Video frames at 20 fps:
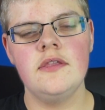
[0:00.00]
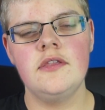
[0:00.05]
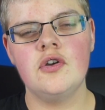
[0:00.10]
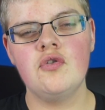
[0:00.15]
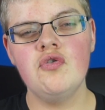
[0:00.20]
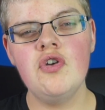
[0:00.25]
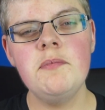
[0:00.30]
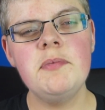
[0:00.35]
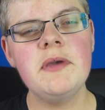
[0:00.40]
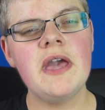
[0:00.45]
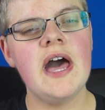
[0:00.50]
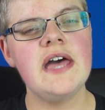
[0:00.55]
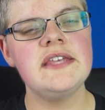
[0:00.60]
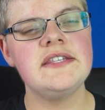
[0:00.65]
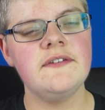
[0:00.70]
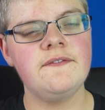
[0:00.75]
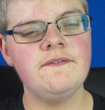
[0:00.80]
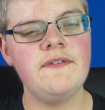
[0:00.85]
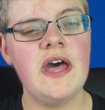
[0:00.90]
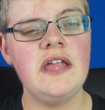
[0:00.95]
The creepy guy is
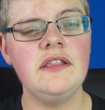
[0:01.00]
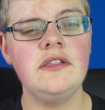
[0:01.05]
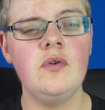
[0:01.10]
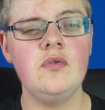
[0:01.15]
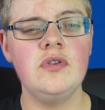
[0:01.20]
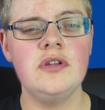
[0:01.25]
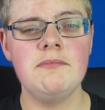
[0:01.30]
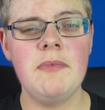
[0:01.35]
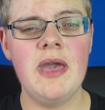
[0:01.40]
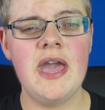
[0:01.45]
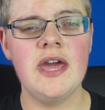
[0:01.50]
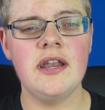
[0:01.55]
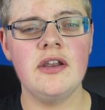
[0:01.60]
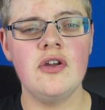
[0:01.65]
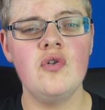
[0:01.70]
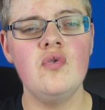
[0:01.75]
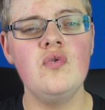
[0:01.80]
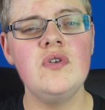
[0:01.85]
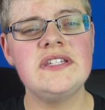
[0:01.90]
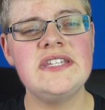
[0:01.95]
a fat lonely man
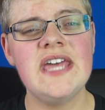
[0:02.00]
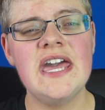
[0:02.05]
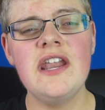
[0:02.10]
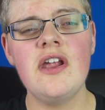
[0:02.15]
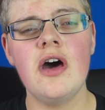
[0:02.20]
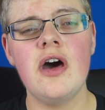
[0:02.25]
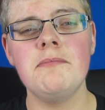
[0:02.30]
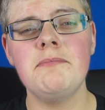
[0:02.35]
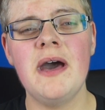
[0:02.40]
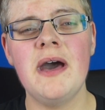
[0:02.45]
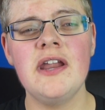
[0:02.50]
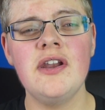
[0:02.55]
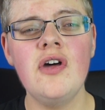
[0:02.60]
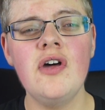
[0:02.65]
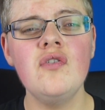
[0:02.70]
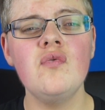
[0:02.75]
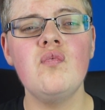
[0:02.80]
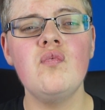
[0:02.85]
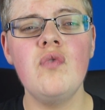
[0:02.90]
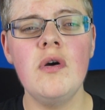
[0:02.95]
who is hit on by
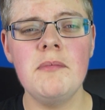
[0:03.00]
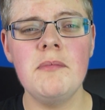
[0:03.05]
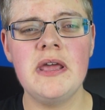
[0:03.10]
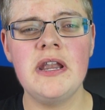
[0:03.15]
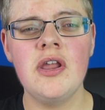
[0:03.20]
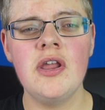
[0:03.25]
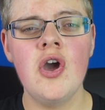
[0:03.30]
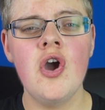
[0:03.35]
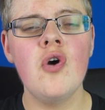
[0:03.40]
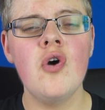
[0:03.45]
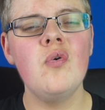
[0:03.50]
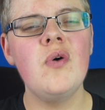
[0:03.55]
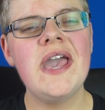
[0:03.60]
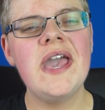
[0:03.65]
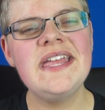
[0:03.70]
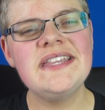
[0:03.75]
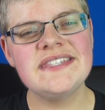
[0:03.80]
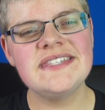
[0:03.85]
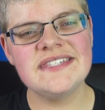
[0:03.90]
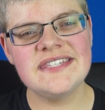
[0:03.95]
another woman who
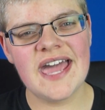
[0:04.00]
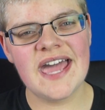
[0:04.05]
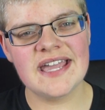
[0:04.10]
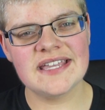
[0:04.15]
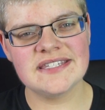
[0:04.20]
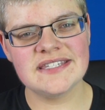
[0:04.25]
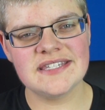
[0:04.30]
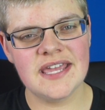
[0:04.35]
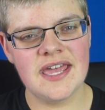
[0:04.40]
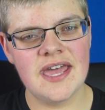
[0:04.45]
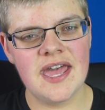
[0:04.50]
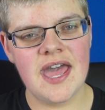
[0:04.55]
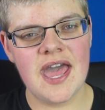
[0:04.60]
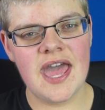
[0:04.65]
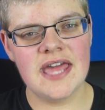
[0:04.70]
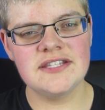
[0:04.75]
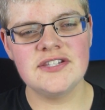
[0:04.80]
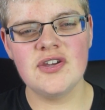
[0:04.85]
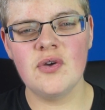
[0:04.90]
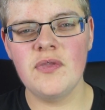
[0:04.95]
hates sex,
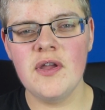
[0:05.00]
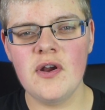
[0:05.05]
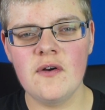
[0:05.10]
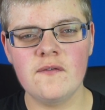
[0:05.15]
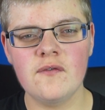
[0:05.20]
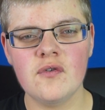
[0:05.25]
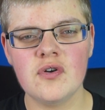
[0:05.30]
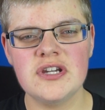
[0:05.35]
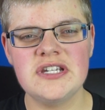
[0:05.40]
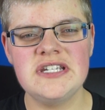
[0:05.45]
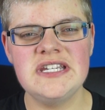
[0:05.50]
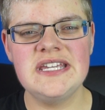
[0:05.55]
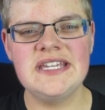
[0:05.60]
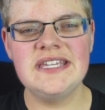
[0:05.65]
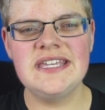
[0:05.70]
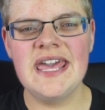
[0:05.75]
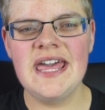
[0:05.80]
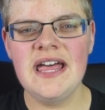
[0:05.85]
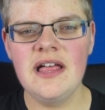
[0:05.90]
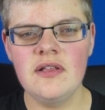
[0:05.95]
and so therefore she
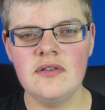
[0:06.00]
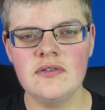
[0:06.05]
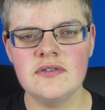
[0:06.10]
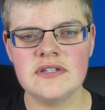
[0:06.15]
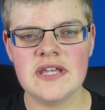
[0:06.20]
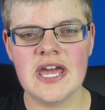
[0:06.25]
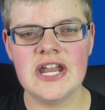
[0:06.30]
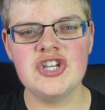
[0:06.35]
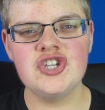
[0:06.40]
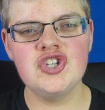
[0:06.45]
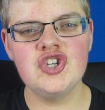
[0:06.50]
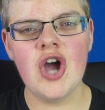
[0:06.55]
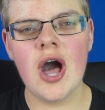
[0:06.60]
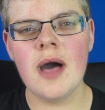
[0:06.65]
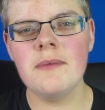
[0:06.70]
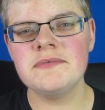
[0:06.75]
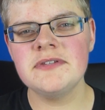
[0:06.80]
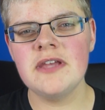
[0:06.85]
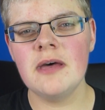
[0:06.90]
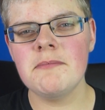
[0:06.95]
kills and
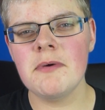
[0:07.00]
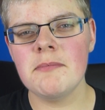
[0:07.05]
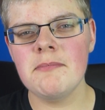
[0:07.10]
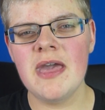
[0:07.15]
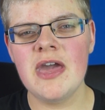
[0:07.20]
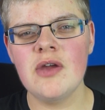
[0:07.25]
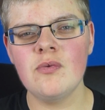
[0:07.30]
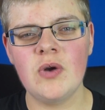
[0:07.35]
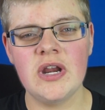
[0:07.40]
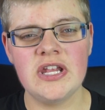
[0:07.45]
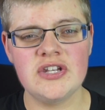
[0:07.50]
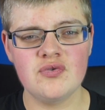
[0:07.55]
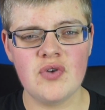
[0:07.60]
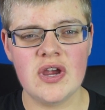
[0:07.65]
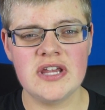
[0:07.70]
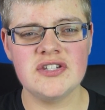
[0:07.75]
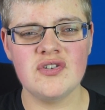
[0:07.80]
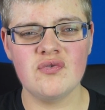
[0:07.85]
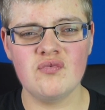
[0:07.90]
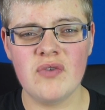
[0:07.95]
chops up a man when he
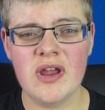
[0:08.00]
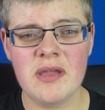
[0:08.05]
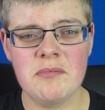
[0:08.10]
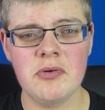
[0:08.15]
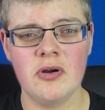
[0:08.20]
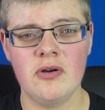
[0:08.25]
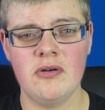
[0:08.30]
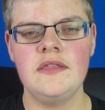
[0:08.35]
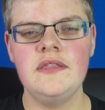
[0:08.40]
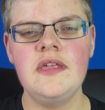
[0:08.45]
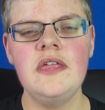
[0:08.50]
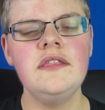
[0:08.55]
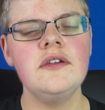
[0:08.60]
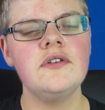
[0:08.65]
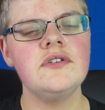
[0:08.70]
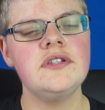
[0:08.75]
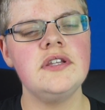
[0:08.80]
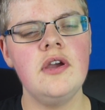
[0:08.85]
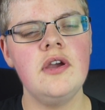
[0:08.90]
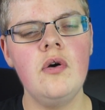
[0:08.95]
tries to rape her. And then
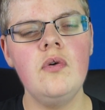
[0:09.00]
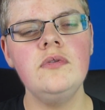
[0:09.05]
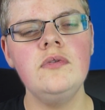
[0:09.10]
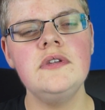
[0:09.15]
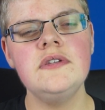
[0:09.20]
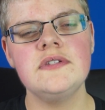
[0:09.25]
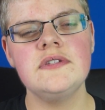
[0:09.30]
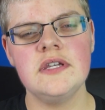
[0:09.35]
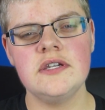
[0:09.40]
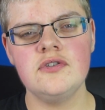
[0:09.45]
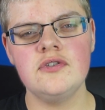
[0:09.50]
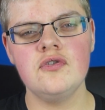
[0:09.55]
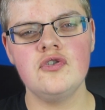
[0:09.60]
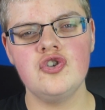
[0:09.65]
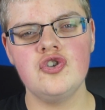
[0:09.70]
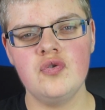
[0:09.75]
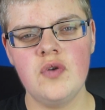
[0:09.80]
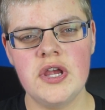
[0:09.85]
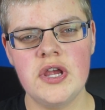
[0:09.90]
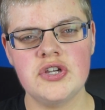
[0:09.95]
there's the oldest sister,
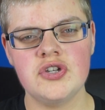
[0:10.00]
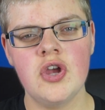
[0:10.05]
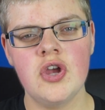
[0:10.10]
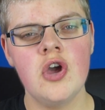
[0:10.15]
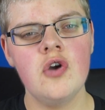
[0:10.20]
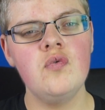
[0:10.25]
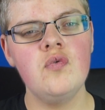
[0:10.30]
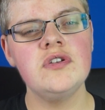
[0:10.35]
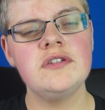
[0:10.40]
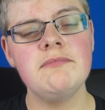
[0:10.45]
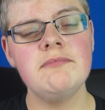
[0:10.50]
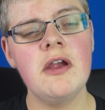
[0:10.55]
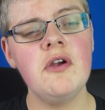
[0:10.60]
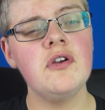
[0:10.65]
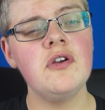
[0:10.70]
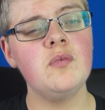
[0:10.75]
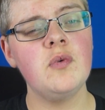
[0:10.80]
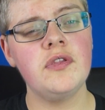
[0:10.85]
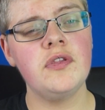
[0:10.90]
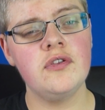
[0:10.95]
Trish, who is
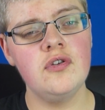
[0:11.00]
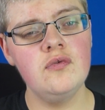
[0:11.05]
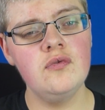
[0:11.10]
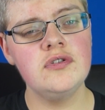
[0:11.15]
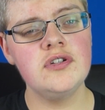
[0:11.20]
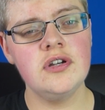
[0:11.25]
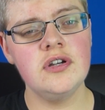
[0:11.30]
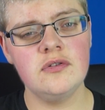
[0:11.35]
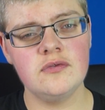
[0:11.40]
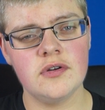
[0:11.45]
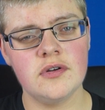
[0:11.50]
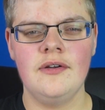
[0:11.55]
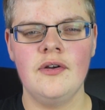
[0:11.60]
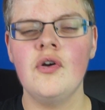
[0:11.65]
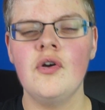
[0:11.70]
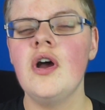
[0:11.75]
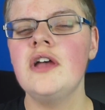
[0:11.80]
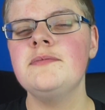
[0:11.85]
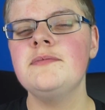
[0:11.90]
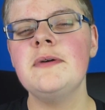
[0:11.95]
married with two children. Her
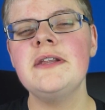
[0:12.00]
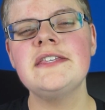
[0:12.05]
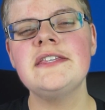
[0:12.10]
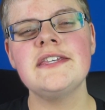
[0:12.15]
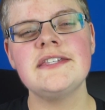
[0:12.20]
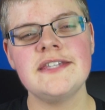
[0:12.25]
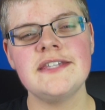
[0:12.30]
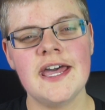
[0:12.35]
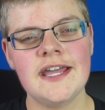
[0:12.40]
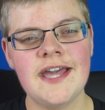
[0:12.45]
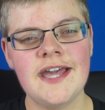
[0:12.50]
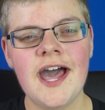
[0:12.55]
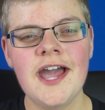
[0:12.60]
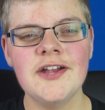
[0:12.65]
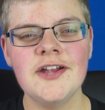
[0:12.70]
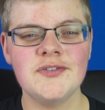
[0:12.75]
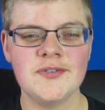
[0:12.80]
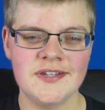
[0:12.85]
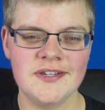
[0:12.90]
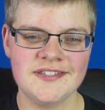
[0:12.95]
husband is a
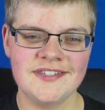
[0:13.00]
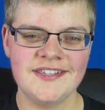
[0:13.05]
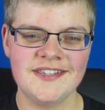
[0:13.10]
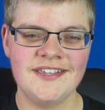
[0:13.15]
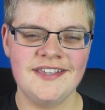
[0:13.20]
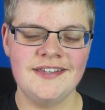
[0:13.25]
psychiatrist.